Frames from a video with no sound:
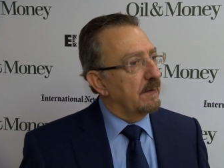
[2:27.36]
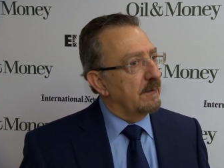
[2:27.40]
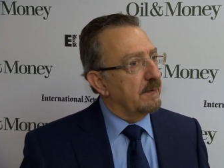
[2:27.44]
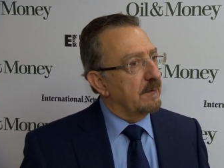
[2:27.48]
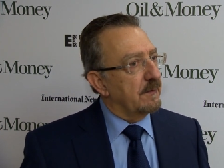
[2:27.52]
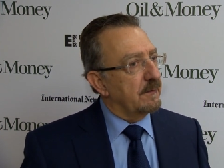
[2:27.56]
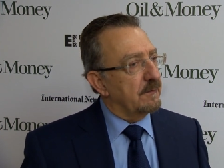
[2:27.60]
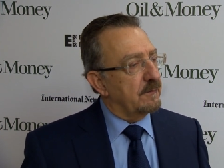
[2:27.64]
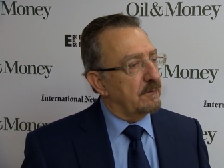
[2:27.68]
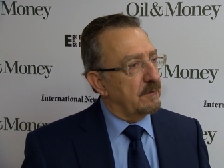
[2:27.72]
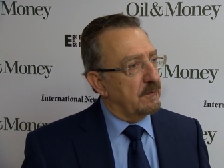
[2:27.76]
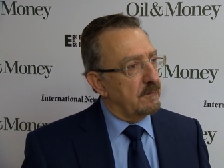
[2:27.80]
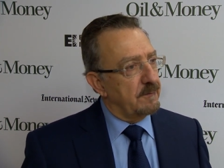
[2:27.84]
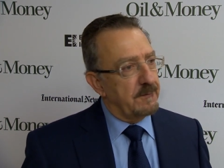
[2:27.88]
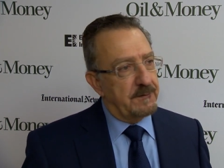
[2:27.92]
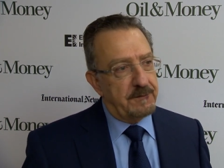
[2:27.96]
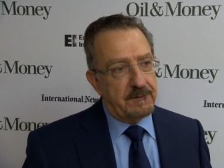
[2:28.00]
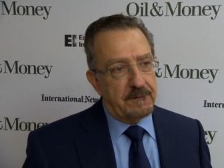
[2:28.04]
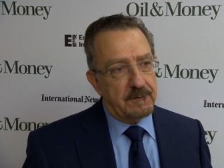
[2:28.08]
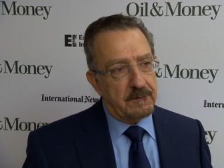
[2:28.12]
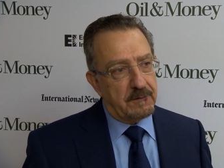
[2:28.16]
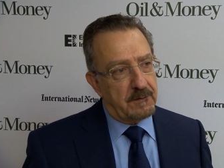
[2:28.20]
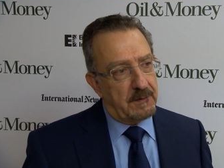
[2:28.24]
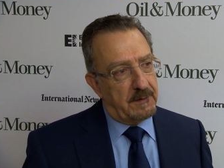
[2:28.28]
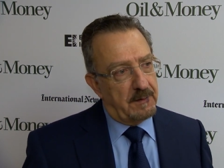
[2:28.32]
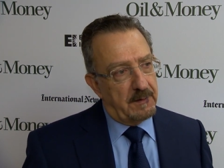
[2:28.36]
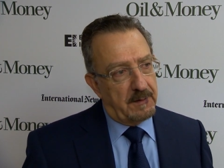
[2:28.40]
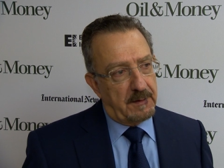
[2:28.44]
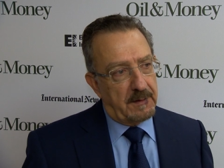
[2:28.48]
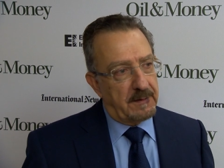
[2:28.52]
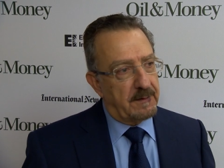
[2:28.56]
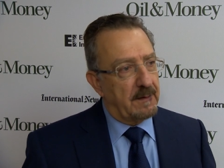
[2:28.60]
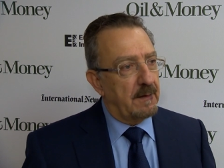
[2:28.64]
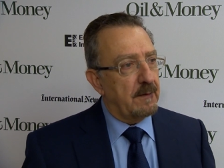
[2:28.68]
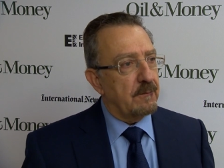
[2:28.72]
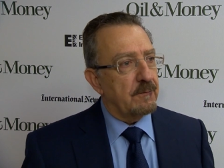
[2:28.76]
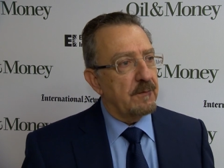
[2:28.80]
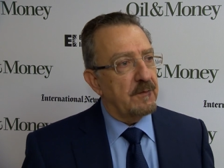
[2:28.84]
the services
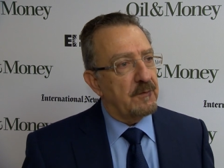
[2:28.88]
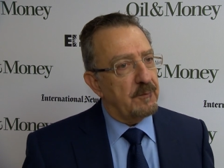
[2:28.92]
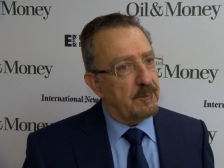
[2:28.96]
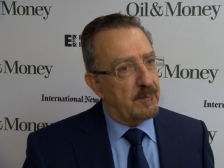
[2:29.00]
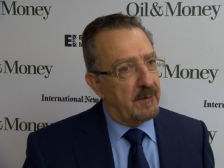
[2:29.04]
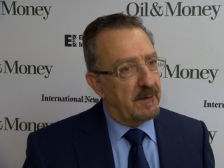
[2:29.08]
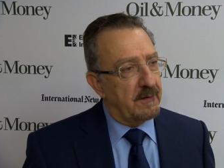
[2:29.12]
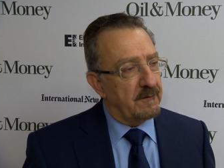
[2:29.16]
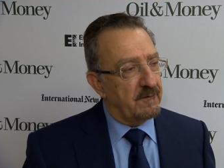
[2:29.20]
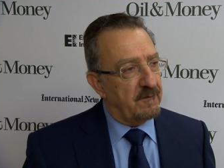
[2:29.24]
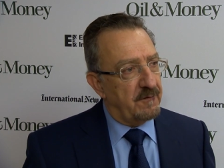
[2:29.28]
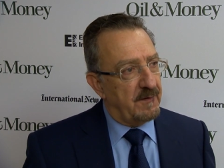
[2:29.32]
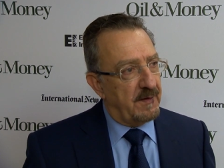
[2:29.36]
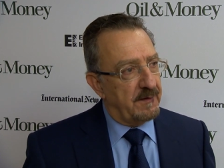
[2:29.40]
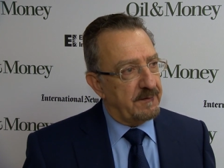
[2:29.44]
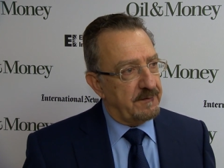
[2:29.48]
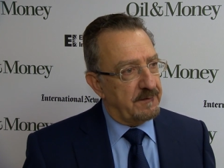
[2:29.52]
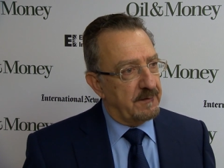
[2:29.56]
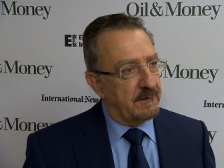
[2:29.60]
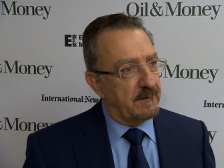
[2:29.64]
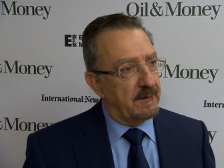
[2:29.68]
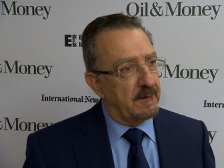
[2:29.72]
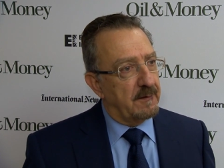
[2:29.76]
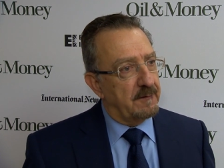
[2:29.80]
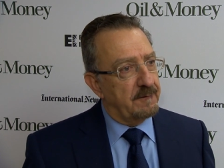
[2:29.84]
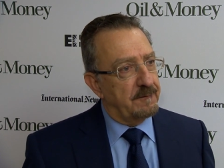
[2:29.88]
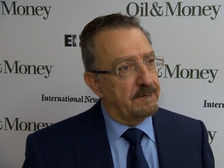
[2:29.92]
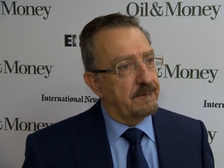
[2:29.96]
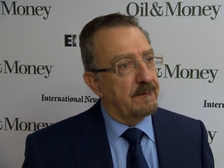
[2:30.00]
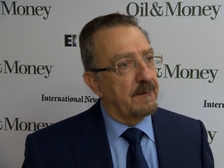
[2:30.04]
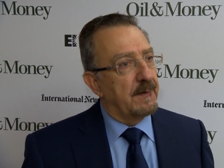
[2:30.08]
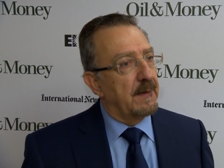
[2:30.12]
cannot respond fast enough,